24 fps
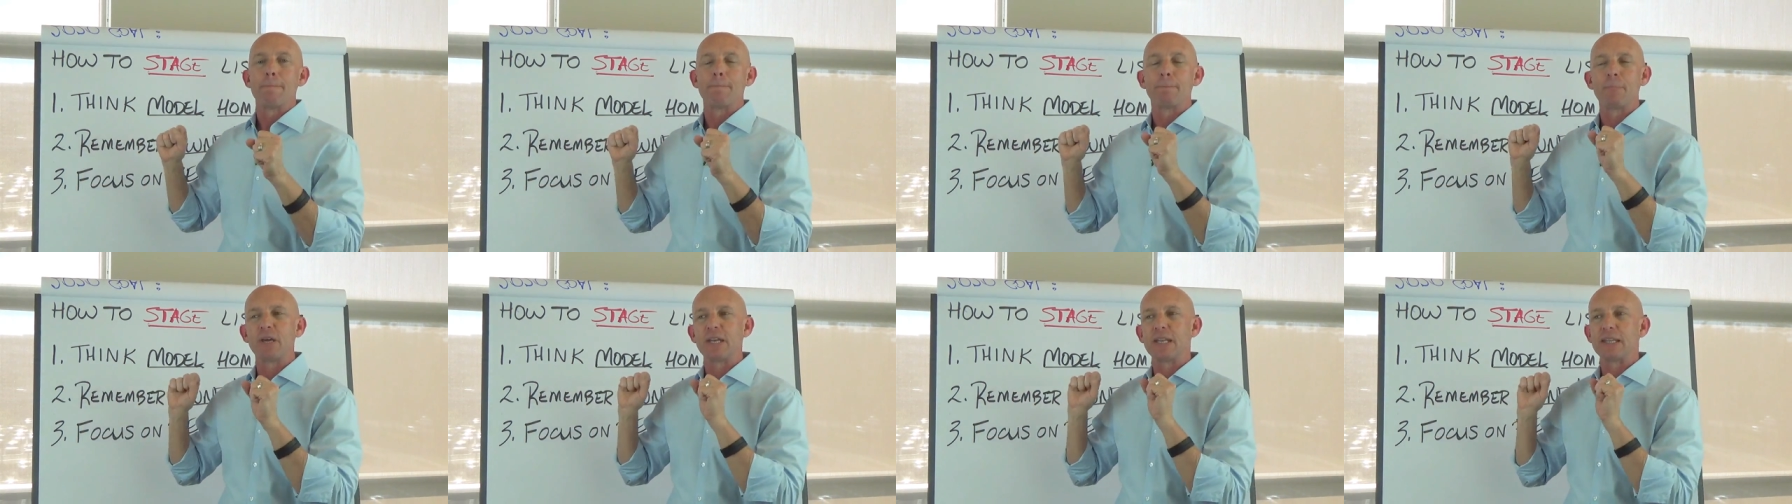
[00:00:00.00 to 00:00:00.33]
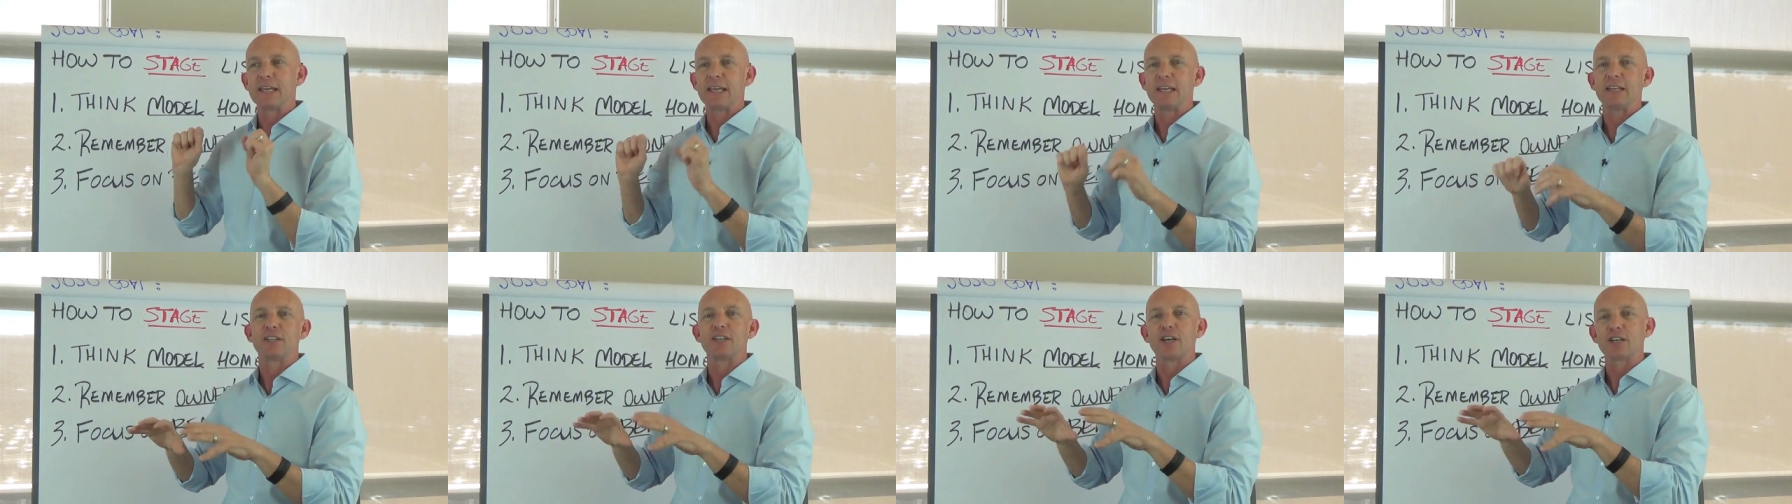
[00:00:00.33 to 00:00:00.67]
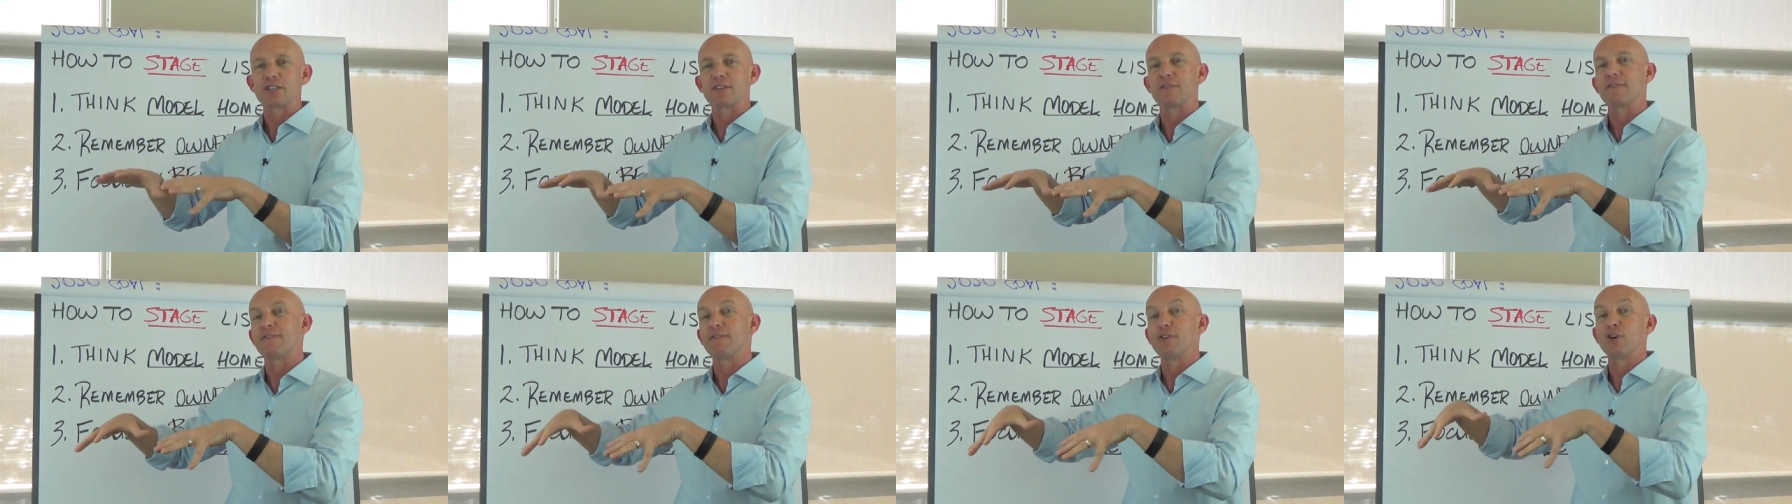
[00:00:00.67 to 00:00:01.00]
but it
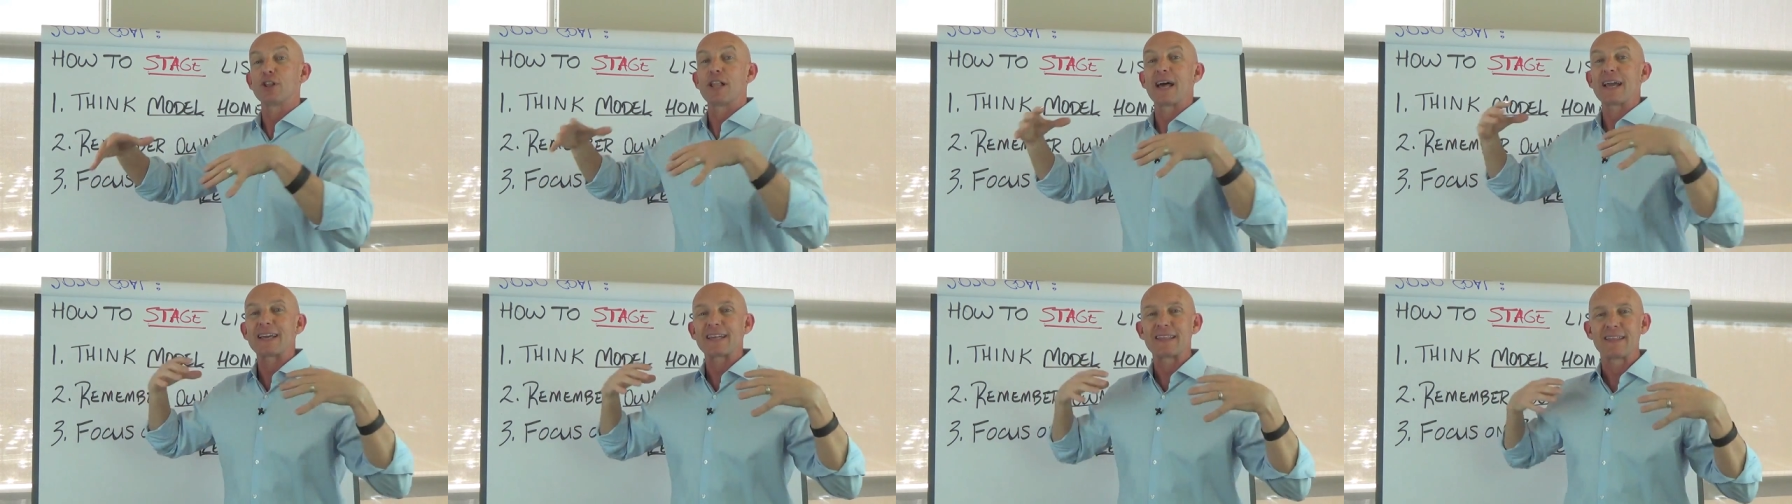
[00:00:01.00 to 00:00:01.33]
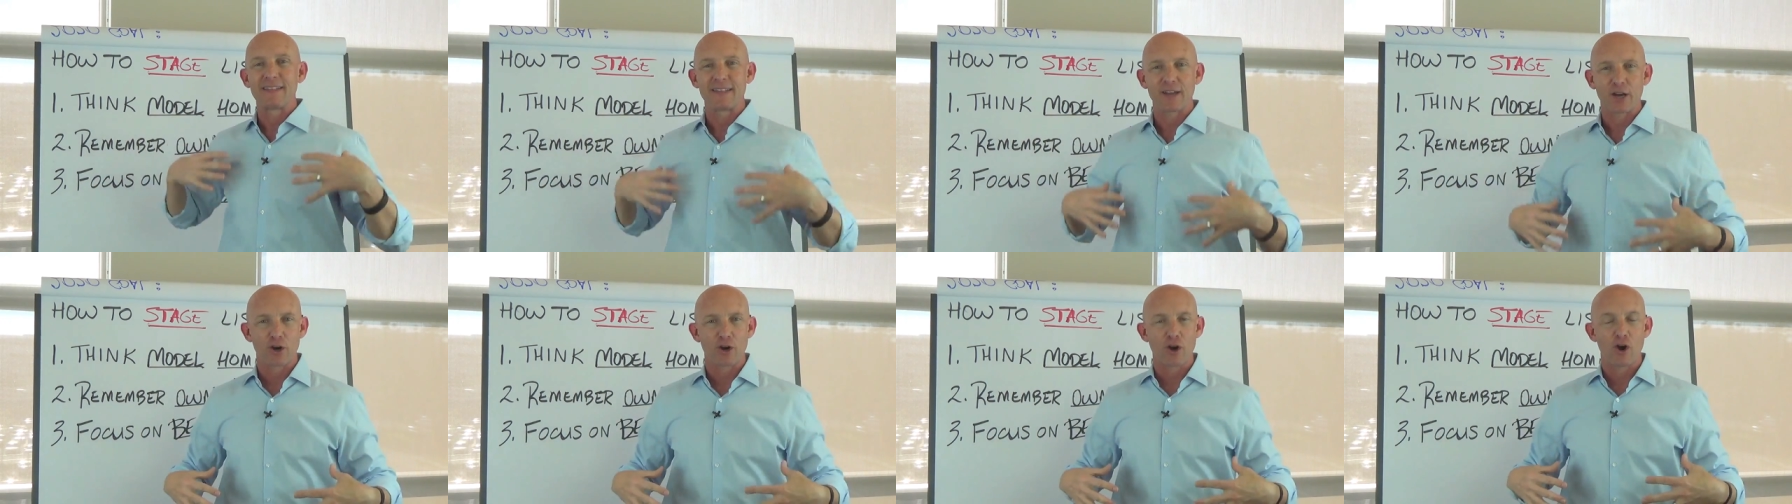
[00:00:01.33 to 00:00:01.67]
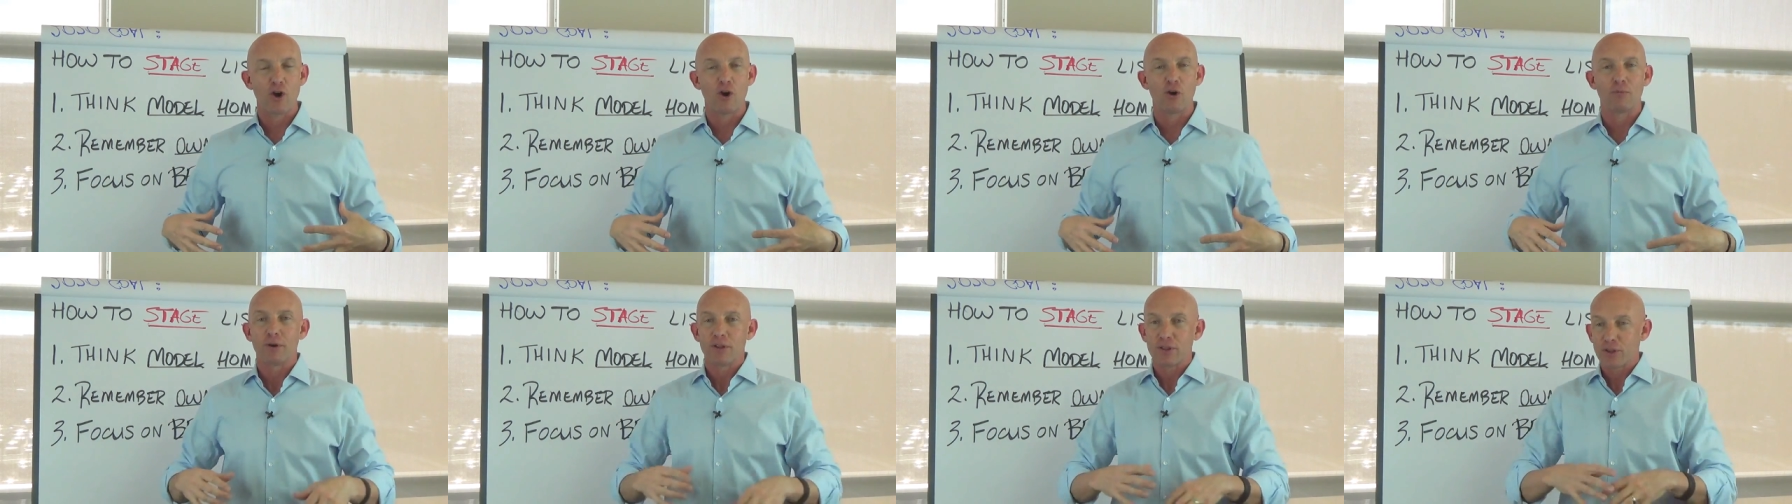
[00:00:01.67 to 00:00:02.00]
doesn't feel like their home.